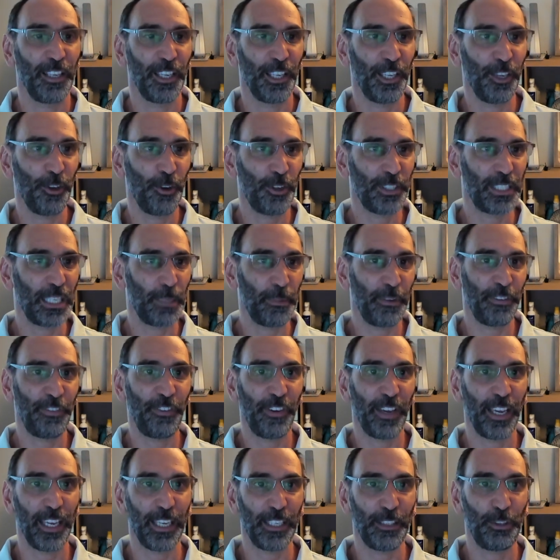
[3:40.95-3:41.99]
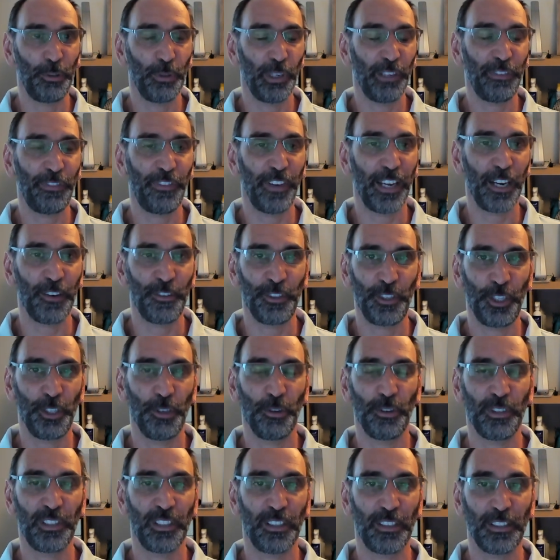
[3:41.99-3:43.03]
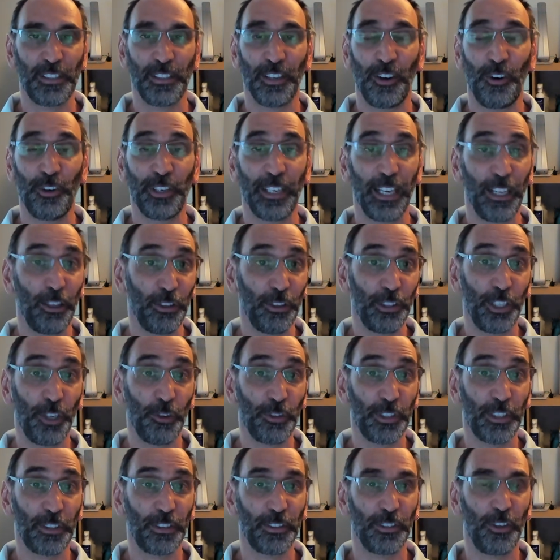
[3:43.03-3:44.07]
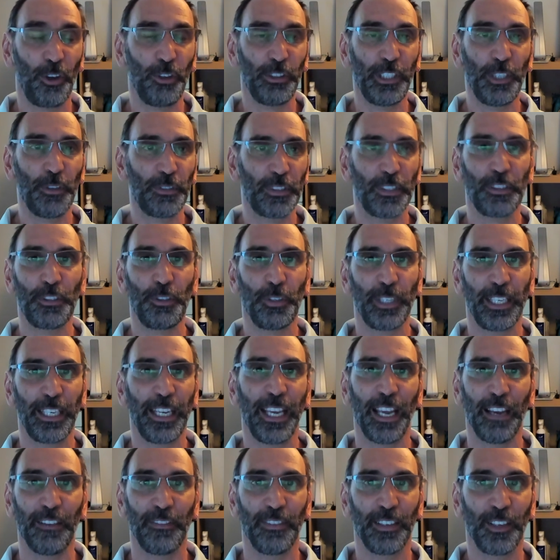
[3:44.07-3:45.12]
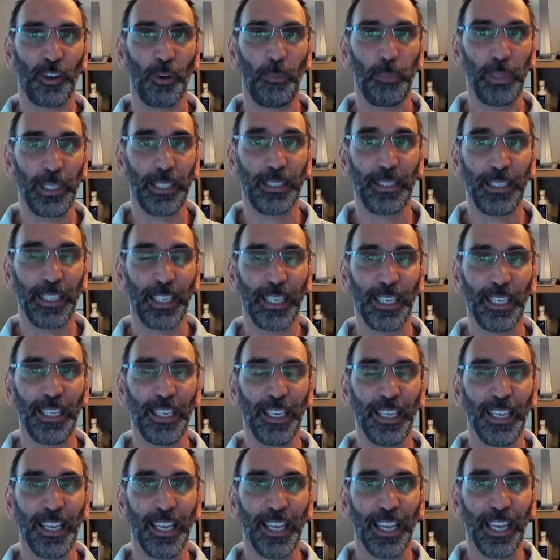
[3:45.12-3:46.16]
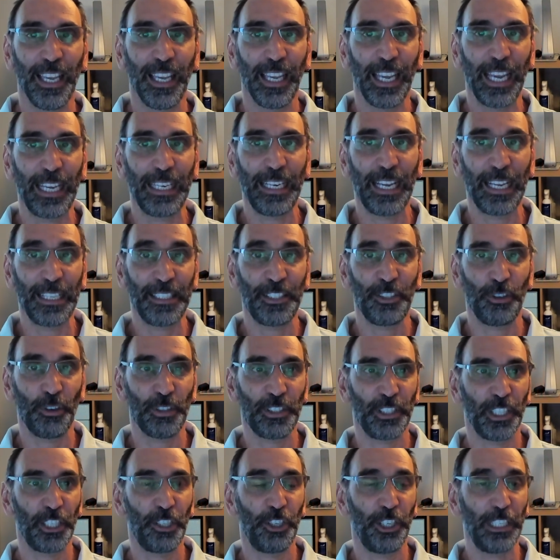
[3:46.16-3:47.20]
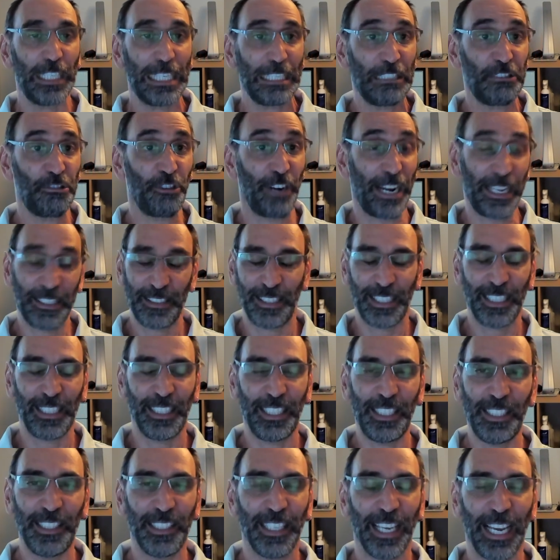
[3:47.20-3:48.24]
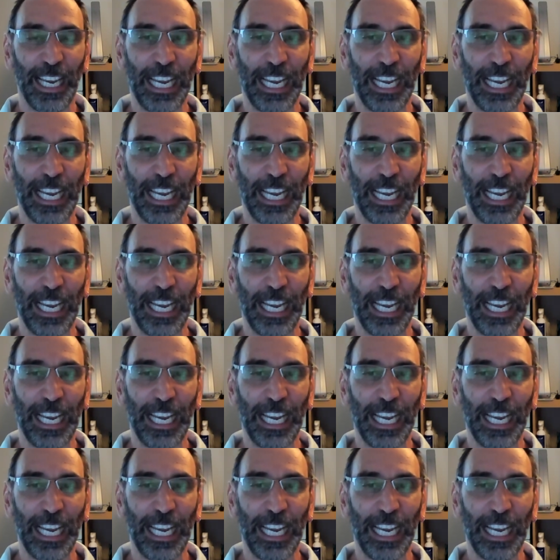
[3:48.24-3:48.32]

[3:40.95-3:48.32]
Use MFA, 2FA on your users, on all the users you can have. Completely enhance your security drastically.